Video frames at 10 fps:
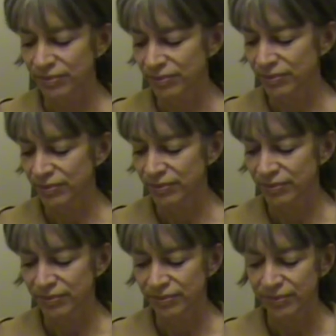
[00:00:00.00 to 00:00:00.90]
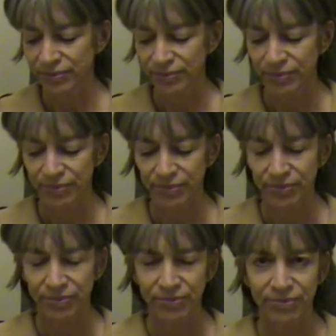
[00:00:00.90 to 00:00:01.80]

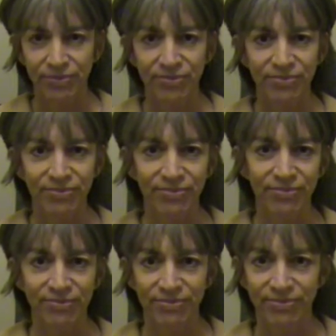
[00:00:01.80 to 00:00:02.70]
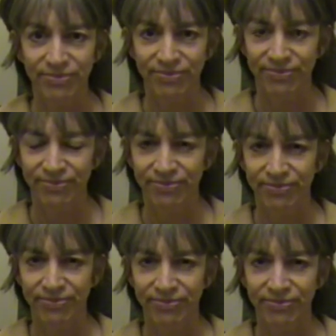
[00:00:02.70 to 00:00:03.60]

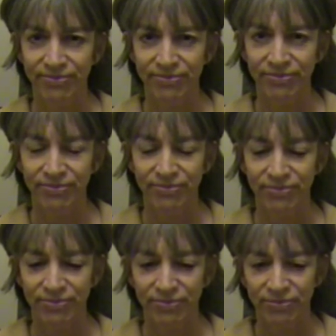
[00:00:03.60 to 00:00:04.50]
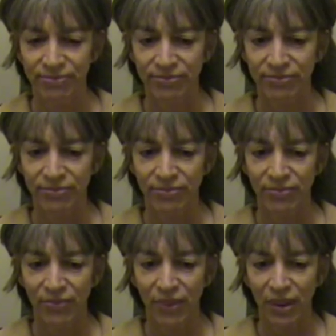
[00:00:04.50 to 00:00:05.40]

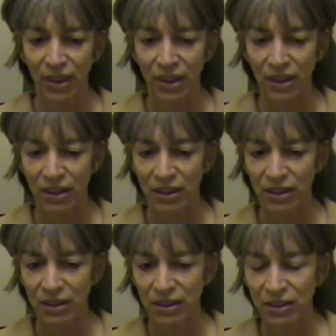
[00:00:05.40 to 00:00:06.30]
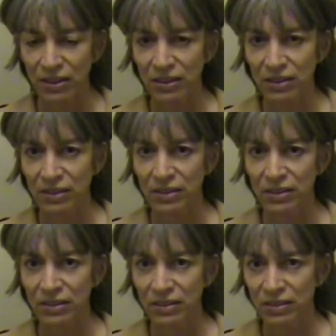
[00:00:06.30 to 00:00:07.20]

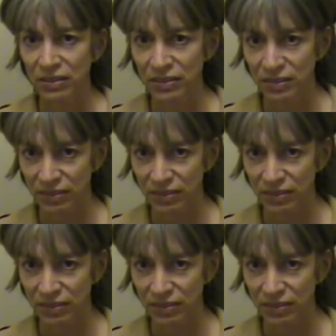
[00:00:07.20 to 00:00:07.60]
[no speech]